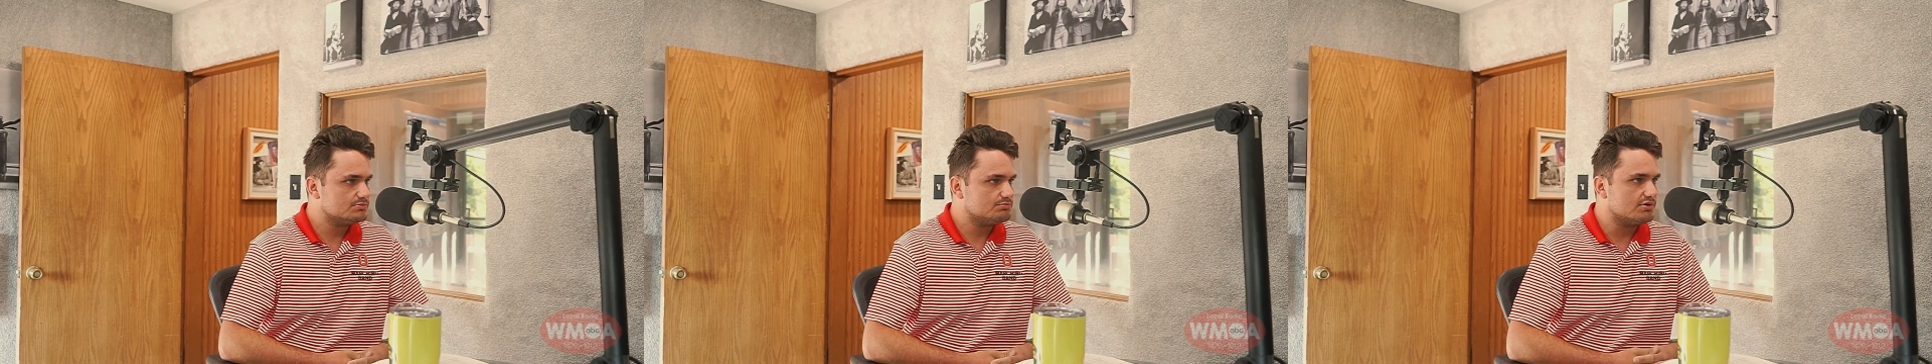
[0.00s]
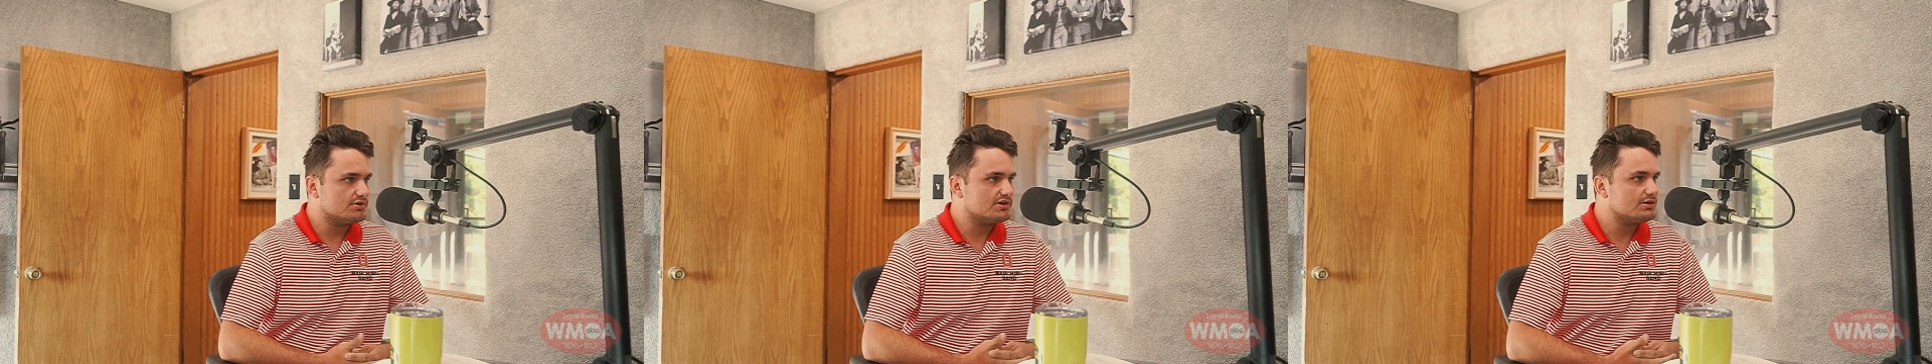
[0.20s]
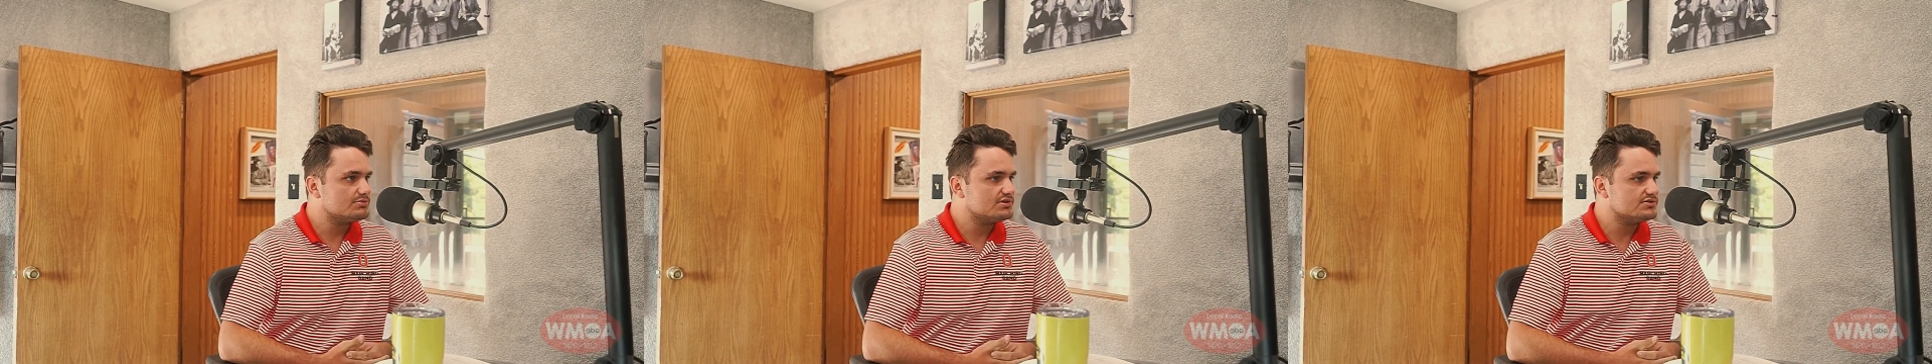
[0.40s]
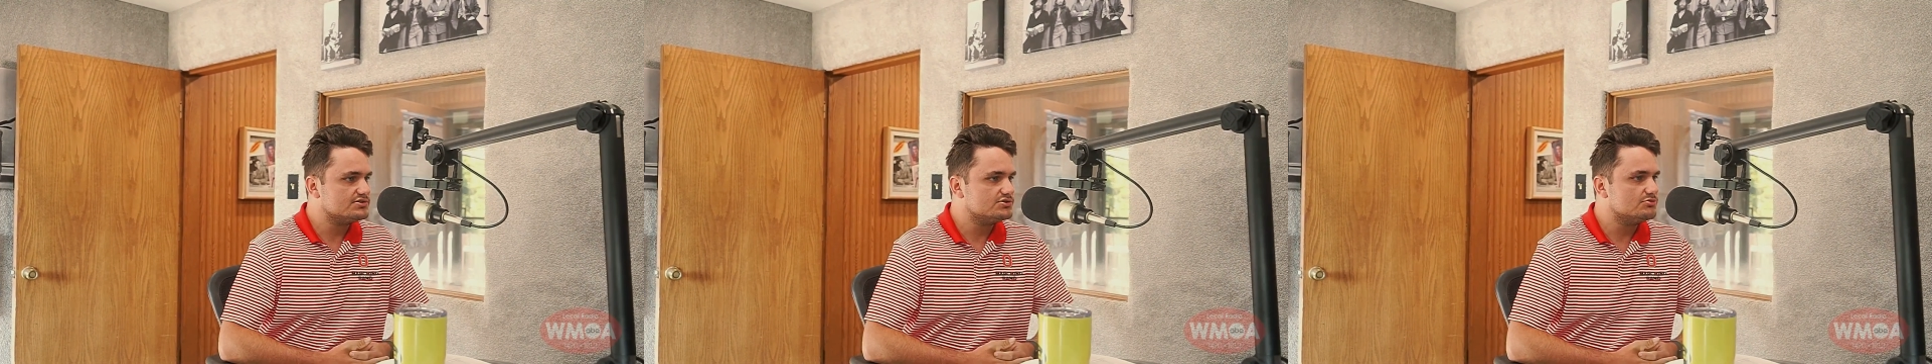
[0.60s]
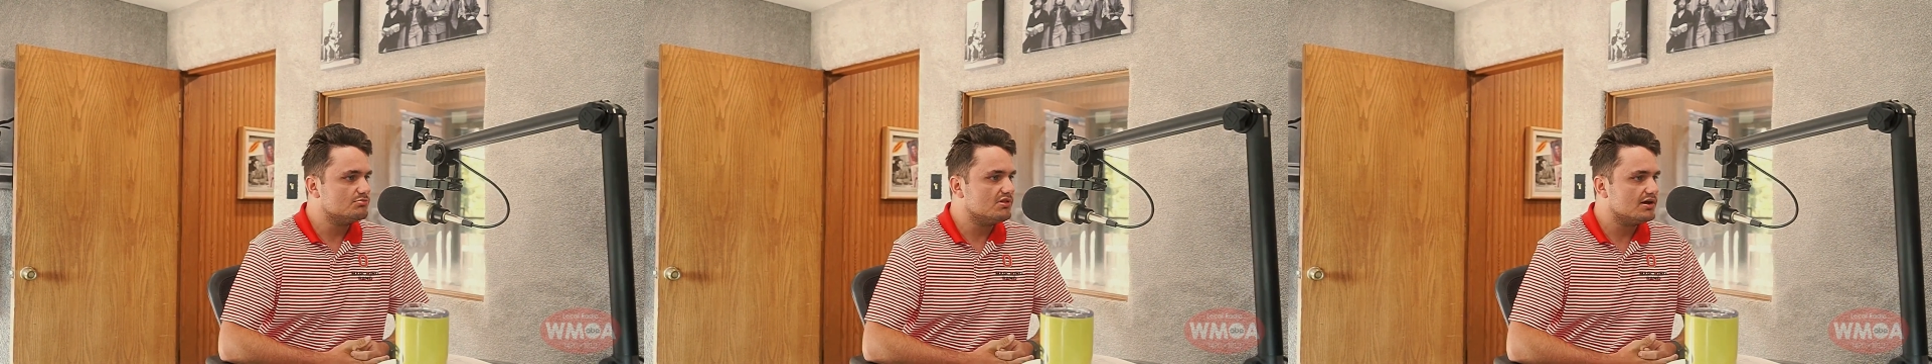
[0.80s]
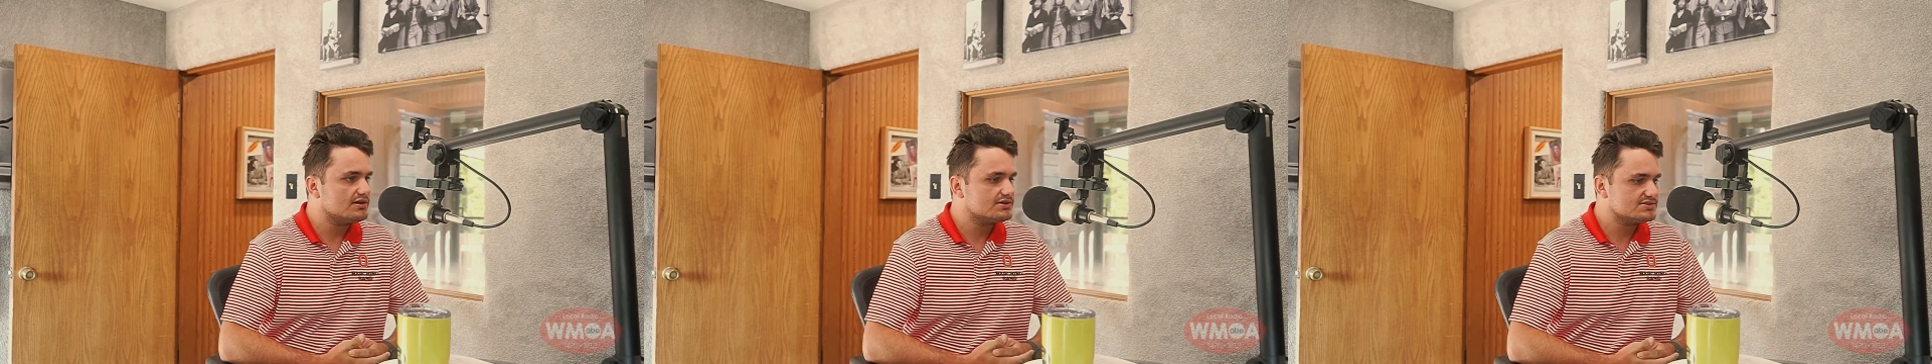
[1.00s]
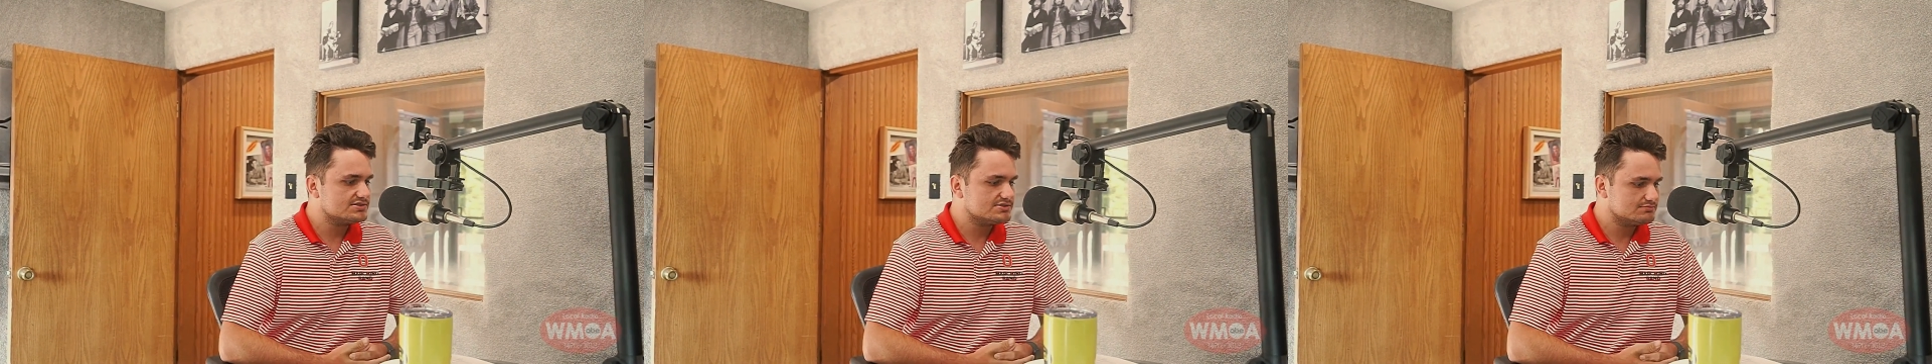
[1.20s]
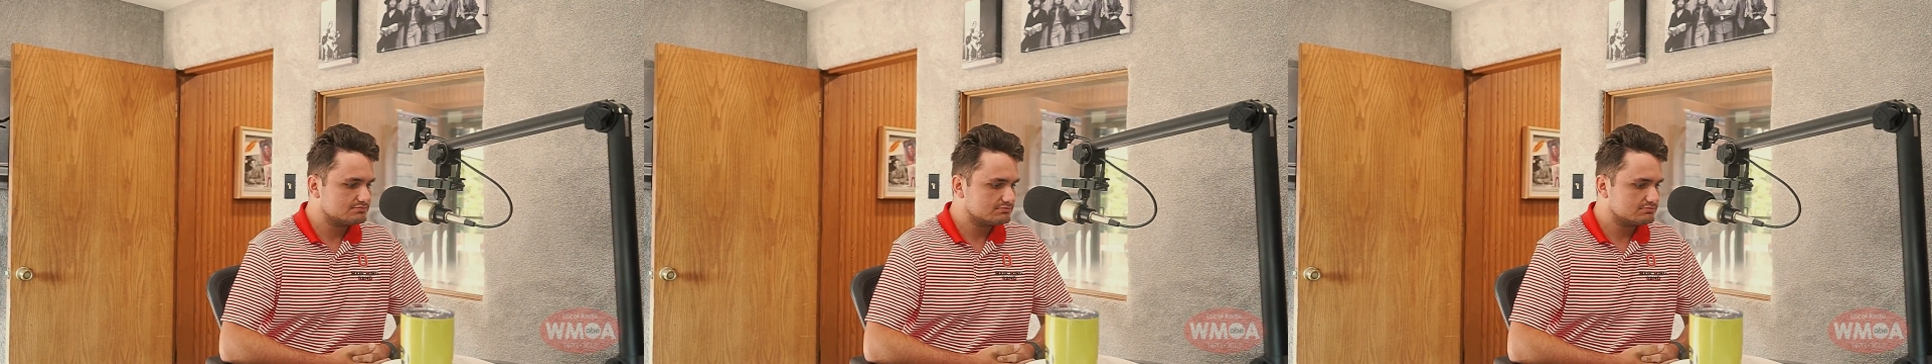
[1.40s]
broken up into 2 blocks.